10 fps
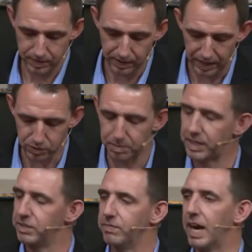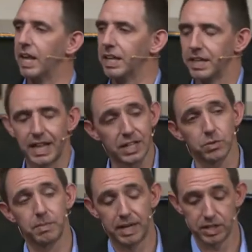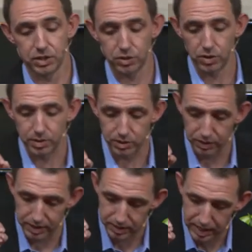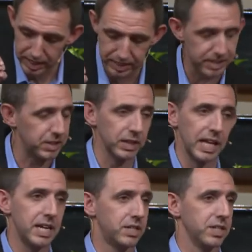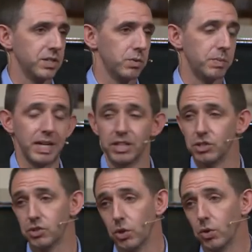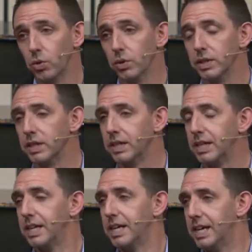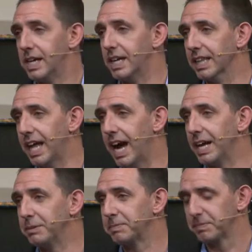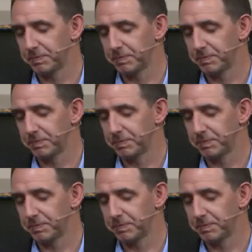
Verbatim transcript: And that's what makes it valid, and that's what makes it true. And so these, these Galatians were being sold a lie.